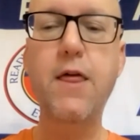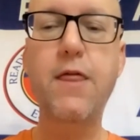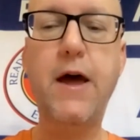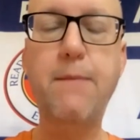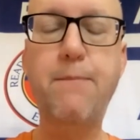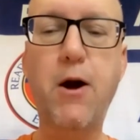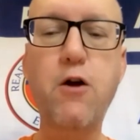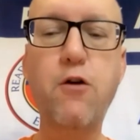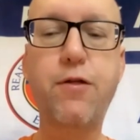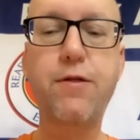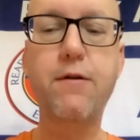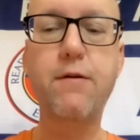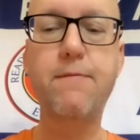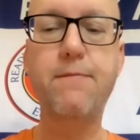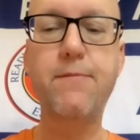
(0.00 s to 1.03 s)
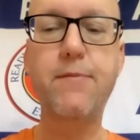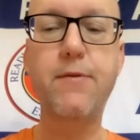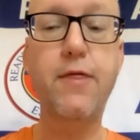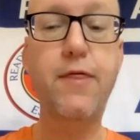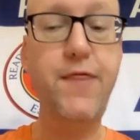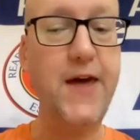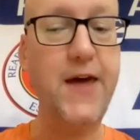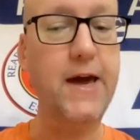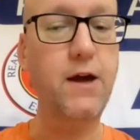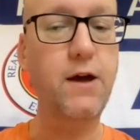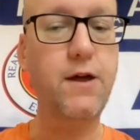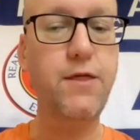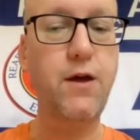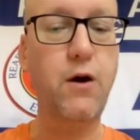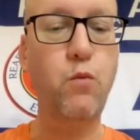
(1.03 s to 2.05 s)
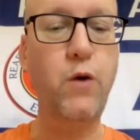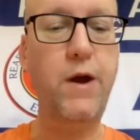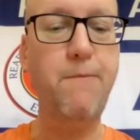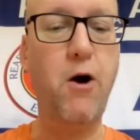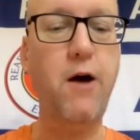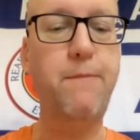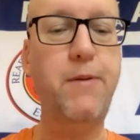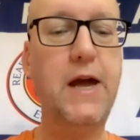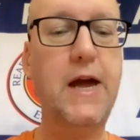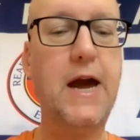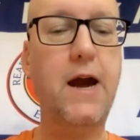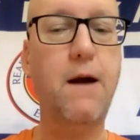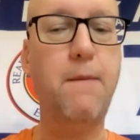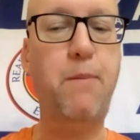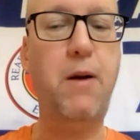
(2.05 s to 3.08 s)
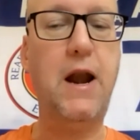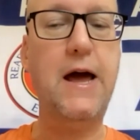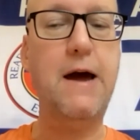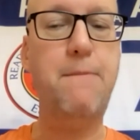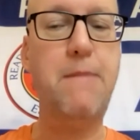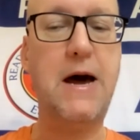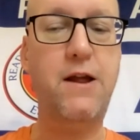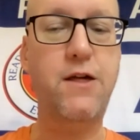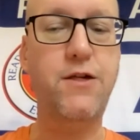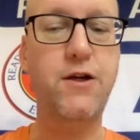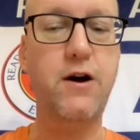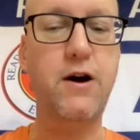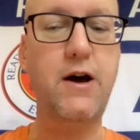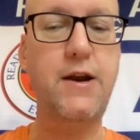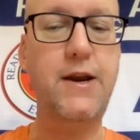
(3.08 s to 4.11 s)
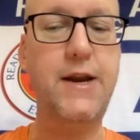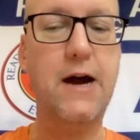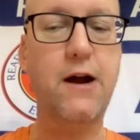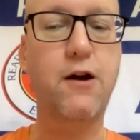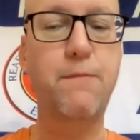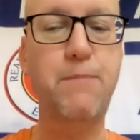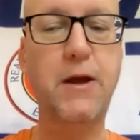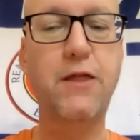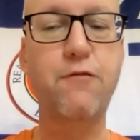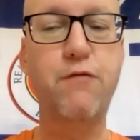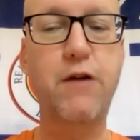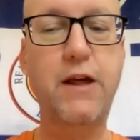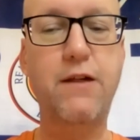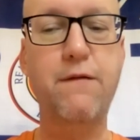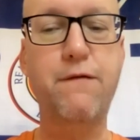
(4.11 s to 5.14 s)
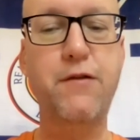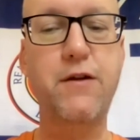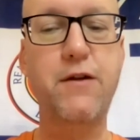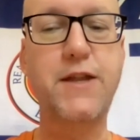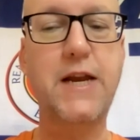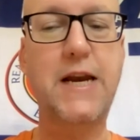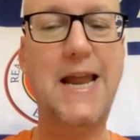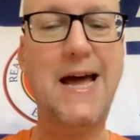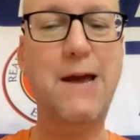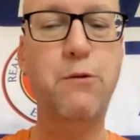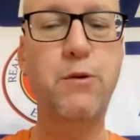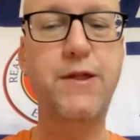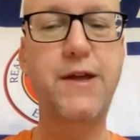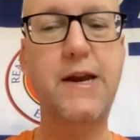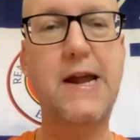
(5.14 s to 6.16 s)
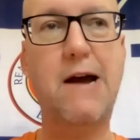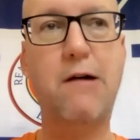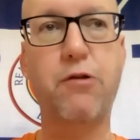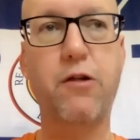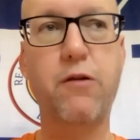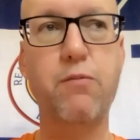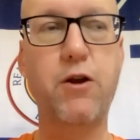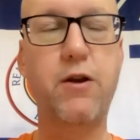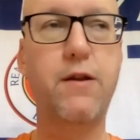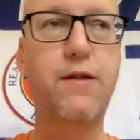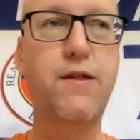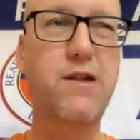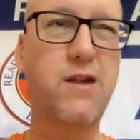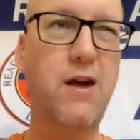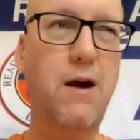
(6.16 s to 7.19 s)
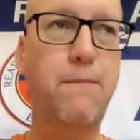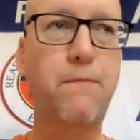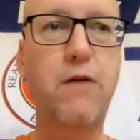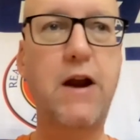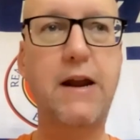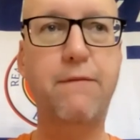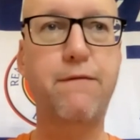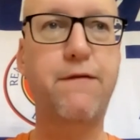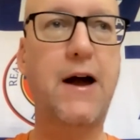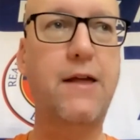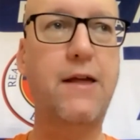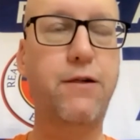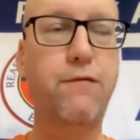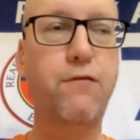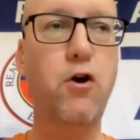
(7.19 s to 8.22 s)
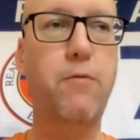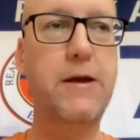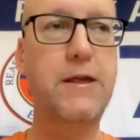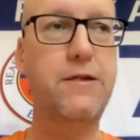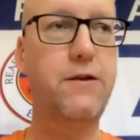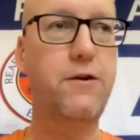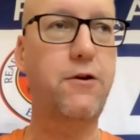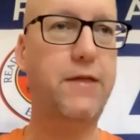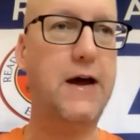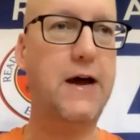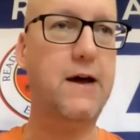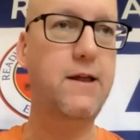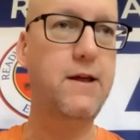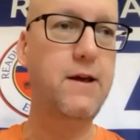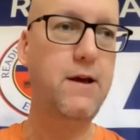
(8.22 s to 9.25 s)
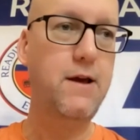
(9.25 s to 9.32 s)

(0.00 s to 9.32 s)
They both think that we might be getting a player manager, and that could be the reason for the delay with the announcement. Some Reading fans have commented on that.